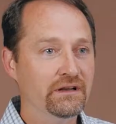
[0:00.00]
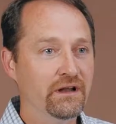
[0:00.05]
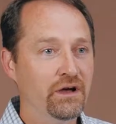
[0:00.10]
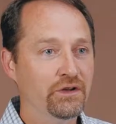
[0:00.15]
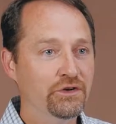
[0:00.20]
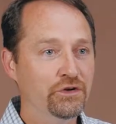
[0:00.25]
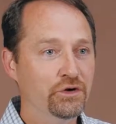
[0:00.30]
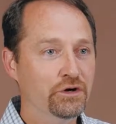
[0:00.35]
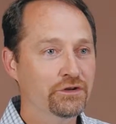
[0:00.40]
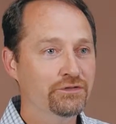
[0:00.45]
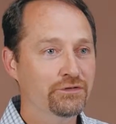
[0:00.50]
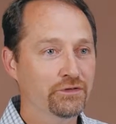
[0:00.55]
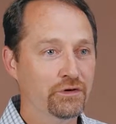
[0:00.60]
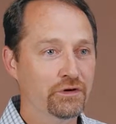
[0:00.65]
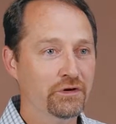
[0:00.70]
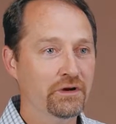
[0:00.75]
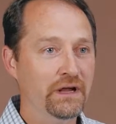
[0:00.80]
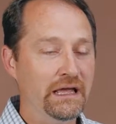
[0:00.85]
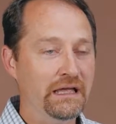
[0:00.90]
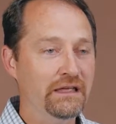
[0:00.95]
Honduras
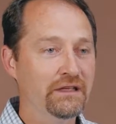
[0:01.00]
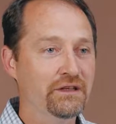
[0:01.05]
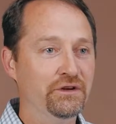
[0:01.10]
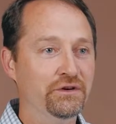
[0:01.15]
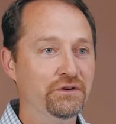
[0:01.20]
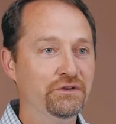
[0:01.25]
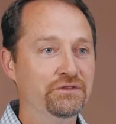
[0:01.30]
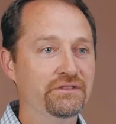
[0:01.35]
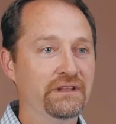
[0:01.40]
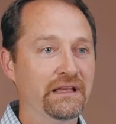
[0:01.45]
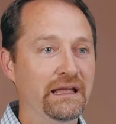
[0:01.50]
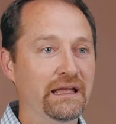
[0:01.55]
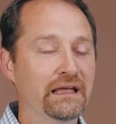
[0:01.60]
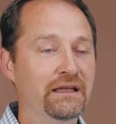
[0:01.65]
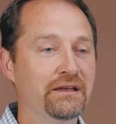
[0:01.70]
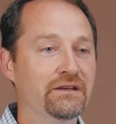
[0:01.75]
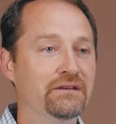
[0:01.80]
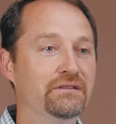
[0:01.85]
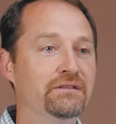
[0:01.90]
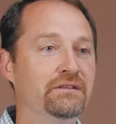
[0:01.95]
for 8 years,
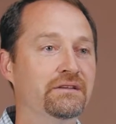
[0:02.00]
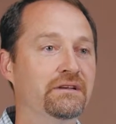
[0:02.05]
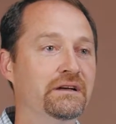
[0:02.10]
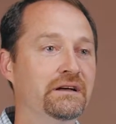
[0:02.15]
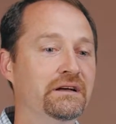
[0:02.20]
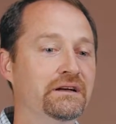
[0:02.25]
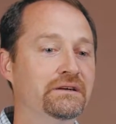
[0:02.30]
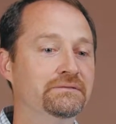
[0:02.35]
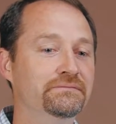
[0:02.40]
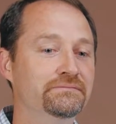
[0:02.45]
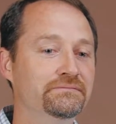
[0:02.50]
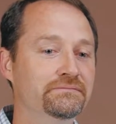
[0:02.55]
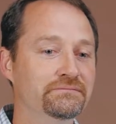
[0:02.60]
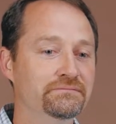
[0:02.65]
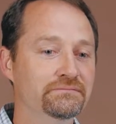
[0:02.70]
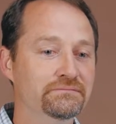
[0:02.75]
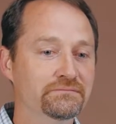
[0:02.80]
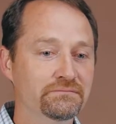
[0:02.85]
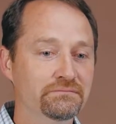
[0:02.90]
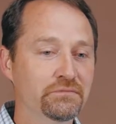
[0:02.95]
and
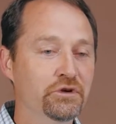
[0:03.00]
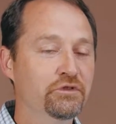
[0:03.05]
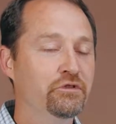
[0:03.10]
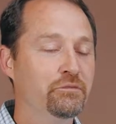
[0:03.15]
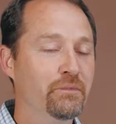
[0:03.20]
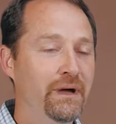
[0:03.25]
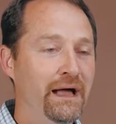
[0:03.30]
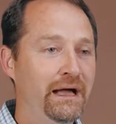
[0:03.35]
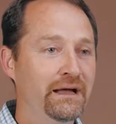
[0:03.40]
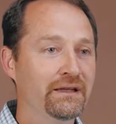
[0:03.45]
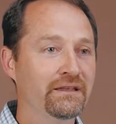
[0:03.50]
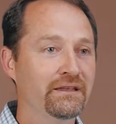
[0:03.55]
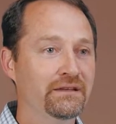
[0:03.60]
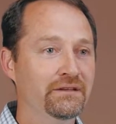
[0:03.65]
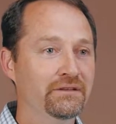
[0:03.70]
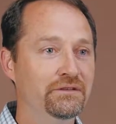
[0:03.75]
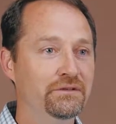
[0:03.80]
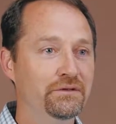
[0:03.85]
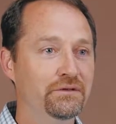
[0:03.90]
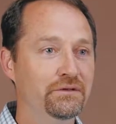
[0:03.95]
moving back
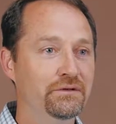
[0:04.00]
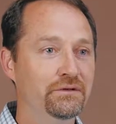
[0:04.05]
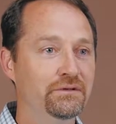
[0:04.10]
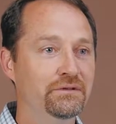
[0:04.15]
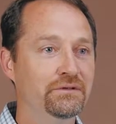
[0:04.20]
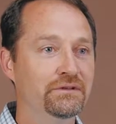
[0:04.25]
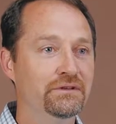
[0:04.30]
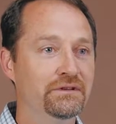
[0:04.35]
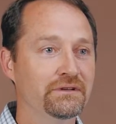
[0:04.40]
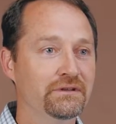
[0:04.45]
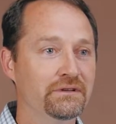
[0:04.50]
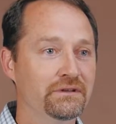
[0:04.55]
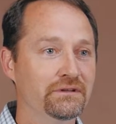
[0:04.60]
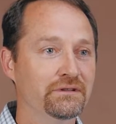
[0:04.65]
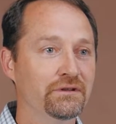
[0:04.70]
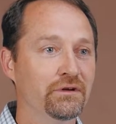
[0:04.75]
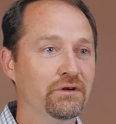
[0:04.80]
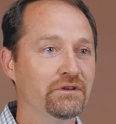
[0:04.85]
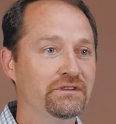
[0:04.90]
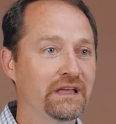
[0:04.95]
into
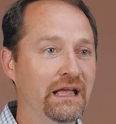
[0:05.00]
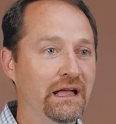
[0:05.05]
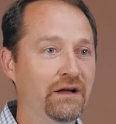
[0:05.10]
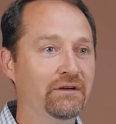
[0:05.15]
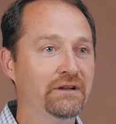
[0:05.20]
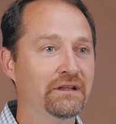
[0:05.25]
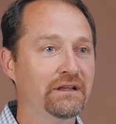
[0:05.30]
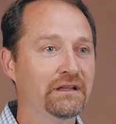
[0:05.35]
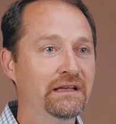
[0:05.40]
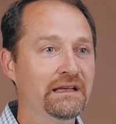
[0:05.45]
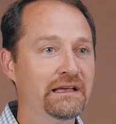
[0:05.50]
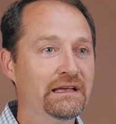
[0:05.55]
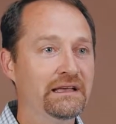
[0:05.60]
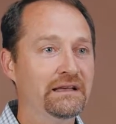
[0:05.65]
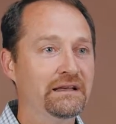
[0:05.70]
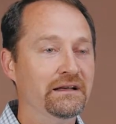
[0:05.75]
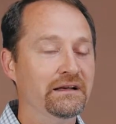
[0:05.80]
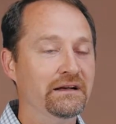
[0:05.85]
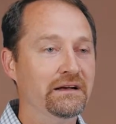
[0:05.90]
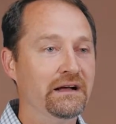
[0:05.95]
Lawrence County,
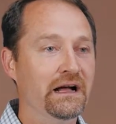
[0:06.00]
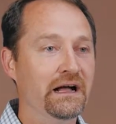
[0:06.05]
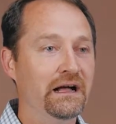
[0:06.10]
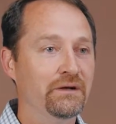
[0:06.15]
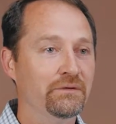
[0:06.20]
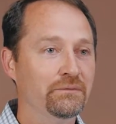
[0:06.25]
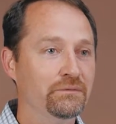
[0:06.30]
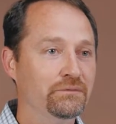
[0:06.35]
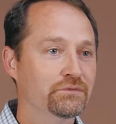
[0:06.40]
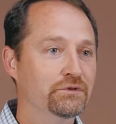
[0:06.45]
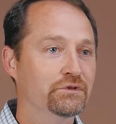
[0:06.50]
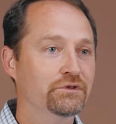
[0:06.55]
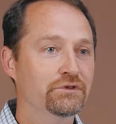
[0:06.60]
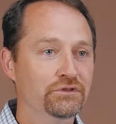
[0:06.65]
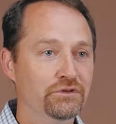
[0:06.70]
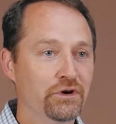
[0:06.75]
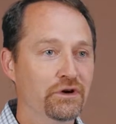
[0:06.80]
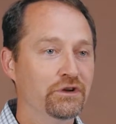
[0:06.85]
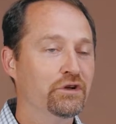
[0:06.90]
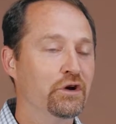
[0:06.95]

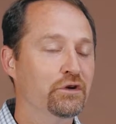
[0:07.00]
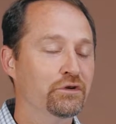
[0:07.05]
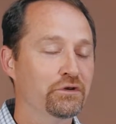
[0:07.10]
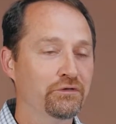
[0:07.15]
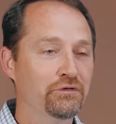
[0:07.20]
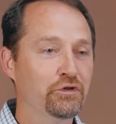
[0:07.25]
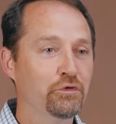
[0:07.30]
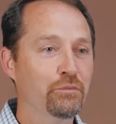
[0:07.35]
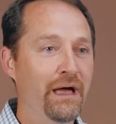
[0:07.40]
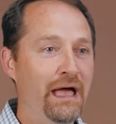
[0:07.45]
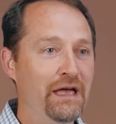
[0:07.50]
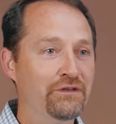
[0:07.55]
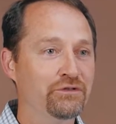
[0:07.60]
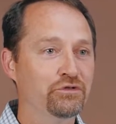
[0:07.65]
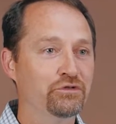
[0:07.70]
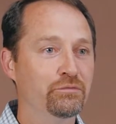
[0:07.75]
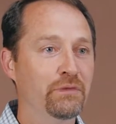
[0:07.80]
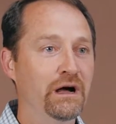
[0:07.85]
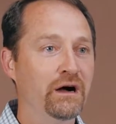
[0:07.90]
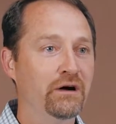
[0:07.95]
started talking to a few
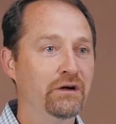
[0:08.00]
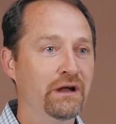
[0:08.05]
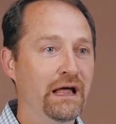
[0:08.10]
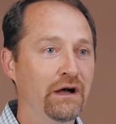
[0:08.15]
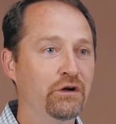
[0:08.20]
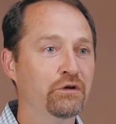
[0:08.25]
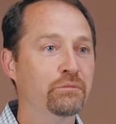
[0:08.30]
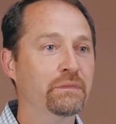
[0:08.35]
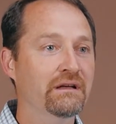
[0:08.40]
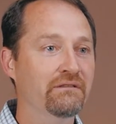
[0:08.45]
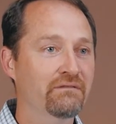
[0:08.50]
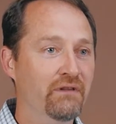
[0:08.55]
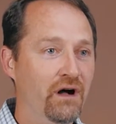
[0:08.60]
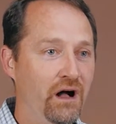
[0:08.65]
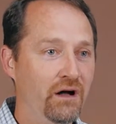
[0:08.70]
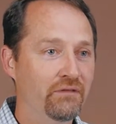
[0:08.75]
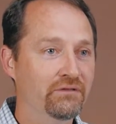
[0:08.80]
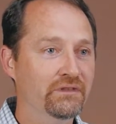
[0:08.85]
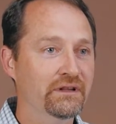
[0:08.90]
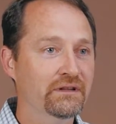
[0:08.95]
pastors about how to be
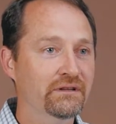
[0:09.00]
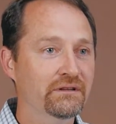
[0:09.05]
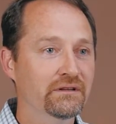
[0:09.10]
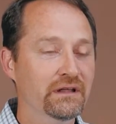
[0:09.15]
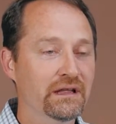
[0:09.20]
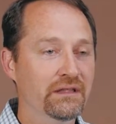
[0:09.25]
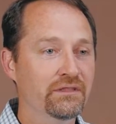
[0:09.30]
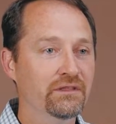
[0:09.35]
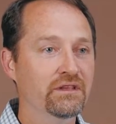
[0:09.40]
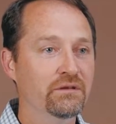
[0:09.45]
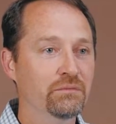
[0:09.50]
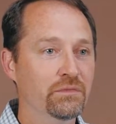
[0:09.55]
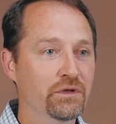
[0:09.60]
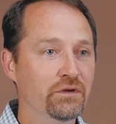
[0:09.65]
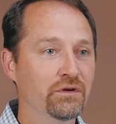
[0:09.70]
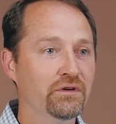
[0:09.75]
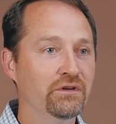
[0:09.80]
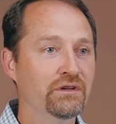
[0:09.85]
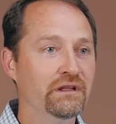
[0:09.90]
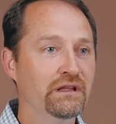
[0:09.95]
involved in the
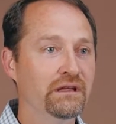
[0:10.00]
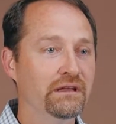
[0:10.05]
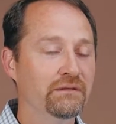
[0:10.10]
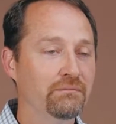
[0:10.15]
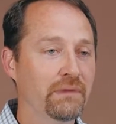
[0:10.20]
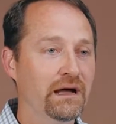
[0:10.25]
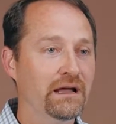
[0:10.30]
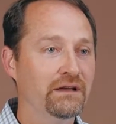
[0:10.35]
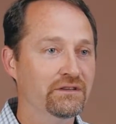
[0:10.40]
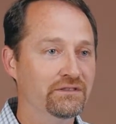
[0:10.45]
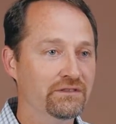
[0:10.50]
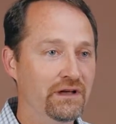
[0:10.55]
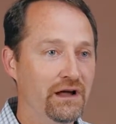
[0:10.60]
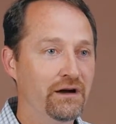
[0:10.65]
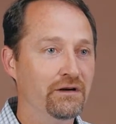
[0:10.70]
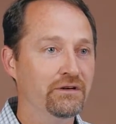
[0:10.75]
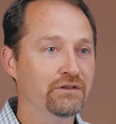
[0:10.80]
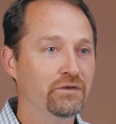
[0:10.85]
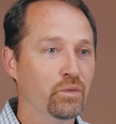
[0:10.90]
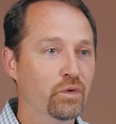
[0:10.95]
community and my
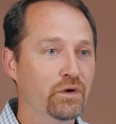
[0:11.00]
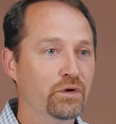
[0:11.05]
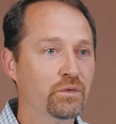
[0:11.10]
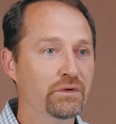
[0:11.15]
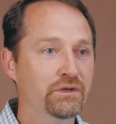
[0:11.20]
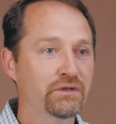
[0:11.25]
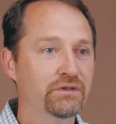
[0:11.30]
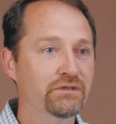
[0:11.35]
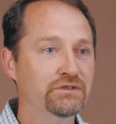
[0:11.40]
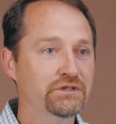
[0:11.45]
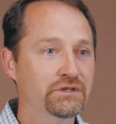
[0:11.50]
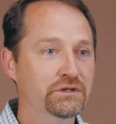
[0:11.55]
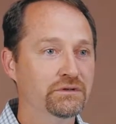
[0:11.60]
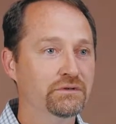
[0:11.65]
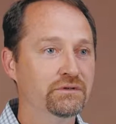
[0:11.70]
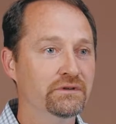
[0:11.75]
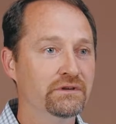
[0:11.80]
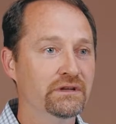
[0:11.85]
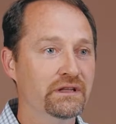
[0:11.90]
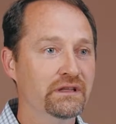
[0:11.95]
desire to work with
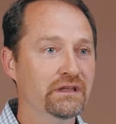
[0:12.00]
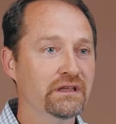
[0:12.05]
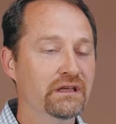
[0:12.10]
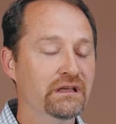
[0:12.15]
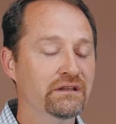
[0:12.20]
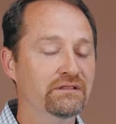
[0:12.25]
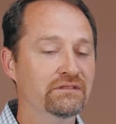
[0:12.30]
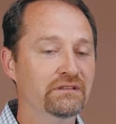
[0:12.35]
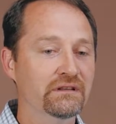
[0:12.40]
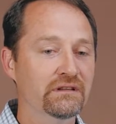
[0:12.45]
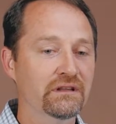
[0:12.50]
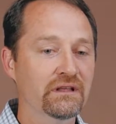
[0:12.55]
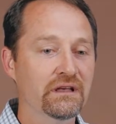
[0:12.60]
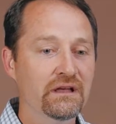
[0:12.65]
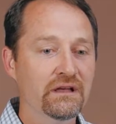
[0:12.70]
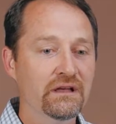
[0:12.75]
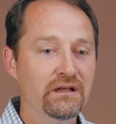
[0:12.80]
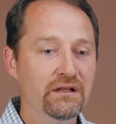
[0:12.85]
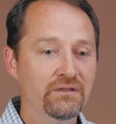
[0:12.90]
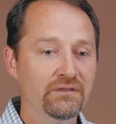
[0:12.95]
children and kids, and
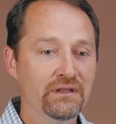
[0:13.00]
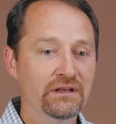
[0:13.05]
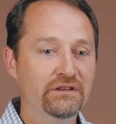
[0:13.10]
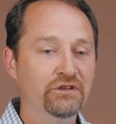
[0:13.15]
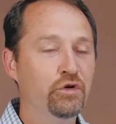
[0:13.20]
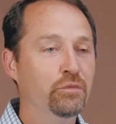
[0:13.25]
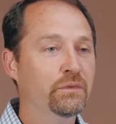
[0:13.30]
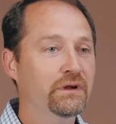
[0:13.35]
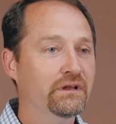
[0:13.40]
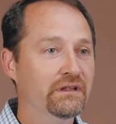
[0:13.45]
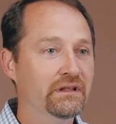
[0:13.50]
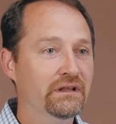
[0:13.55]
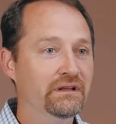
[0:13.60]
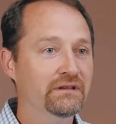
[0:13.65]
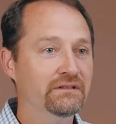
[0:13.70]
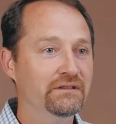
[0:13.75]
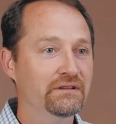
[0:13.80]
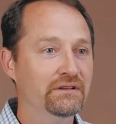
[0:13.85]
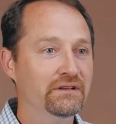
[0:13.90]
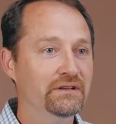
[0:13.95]
they told me
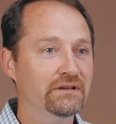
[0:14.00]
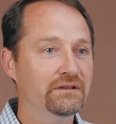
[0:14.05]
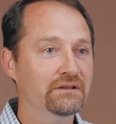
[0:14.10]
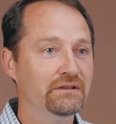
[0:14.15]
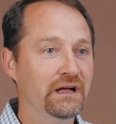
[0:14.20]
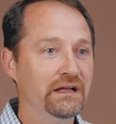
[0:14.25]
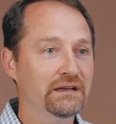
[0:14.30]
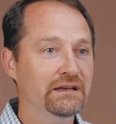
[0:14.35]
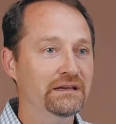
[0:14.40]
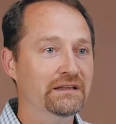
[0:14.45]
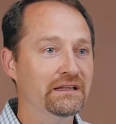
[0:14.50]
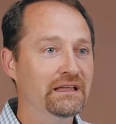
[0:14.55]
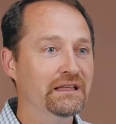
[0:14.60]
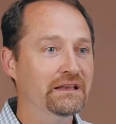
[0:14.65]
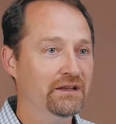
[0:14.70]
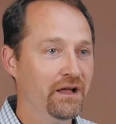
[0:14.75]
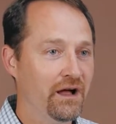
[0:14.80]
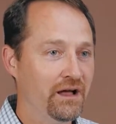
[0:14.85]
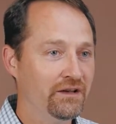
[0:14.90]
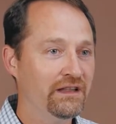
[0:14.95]
that I need to get
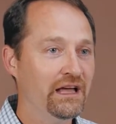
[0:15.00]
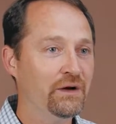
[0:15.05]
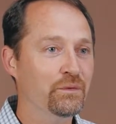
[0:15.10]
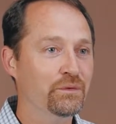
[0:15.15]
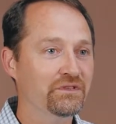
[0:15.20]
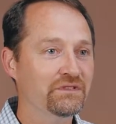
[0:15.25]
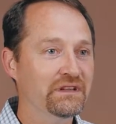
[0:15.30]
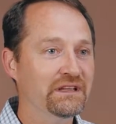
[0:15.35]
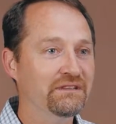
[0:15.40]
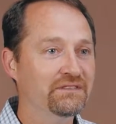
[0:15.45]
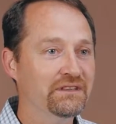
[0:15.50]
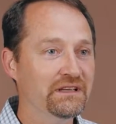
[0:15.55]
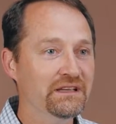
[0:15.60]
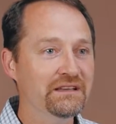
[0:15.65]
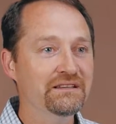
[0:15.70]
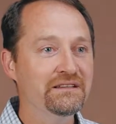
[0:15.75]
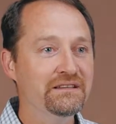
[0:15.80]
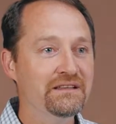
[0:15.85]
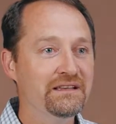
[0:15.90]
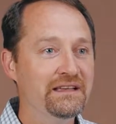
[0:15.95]
in contact with Steve
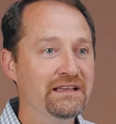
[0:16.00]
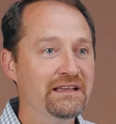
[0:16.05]
Seaton.